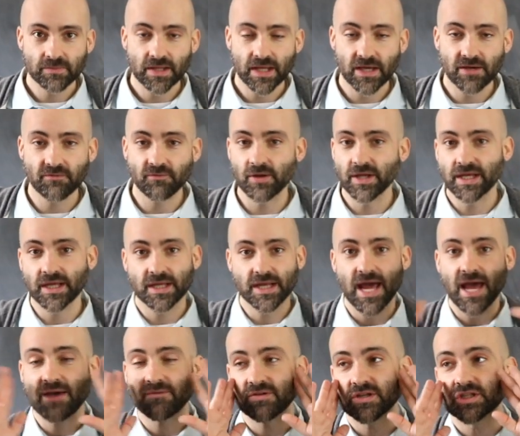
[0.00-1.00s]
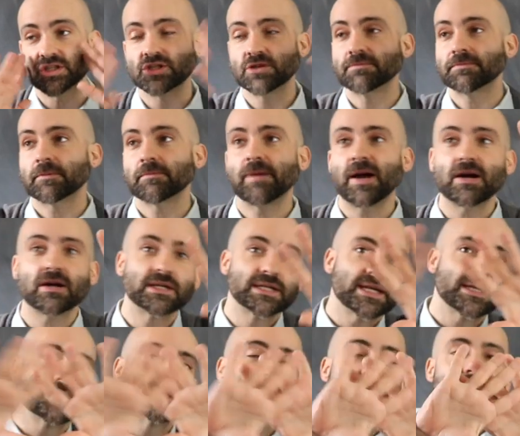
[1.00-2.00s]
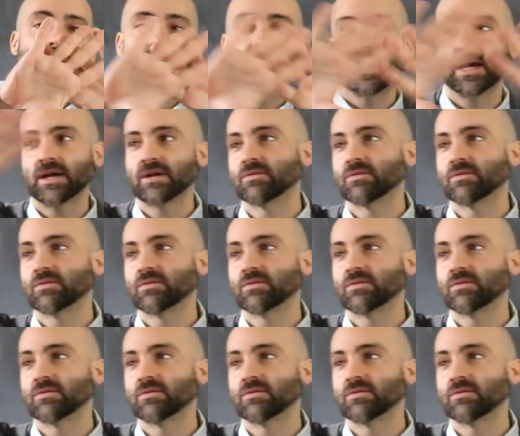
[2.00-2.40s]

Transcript: if we could have a superpower telescope that